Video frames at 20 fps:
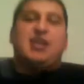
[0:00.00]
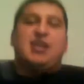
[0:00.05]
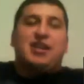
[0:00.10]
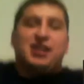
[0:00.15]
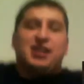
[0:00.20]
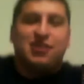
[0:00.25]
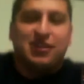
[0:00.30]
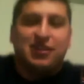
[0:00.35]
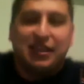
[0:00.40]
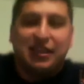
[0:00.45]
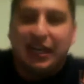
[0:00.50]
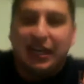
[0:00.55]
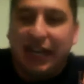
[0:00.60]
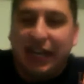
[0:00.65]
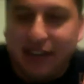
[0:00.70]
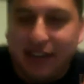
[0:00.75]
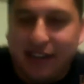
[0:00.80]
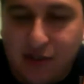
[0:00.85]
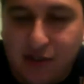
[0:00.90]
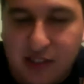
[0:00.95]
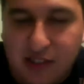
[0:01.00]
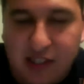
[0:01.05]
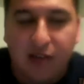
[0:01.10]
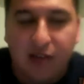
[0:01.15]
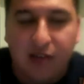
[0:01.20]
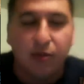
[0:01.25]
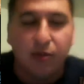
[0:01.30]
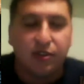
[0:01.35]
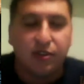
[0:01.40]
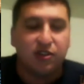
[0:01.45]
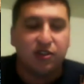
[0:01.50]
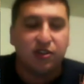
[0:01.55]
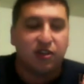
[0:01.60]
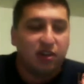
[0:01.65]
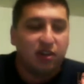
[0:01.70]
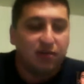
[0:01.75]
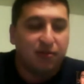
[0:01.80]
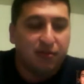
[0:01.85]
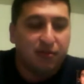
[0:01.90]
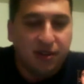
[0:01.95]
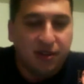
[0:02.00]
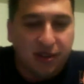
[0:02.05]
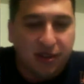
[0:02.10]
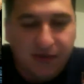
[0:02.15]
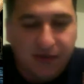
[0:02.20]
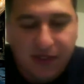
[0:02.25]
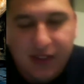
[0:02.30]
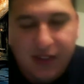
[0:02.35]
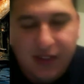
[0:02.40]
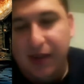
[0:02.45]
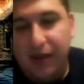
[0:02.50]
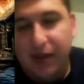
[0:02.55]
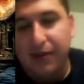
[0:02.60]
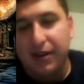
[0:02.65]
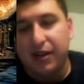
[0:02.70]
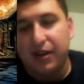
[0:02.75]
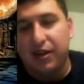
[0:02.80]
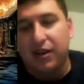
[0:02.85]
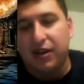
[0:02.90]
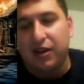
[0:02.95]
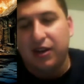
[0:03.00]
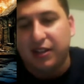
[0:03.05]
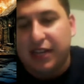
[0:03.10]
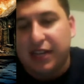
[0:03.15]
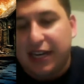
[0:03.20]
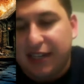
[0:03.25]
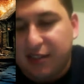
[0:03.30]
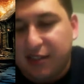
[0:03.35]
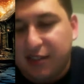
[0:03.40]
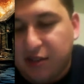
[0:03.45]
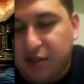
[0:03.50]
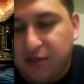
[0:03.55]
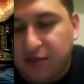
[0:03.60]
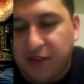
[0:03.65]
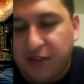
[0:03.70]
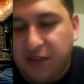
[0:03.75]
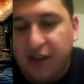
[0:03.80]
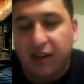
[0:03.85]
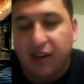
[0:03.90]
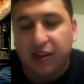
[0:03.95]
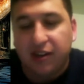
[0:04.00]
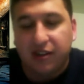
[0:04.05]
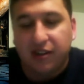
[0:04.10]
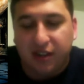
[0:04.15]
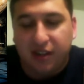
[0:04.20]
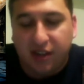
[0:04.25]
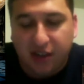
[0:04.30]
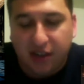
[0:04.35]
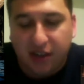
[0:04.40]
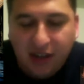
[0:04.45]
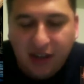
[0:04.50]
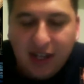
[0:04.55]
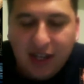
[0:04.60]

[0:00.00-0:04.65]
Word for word: I like all the actors there. Richard Attenborough. I mean, all the actors are very good here.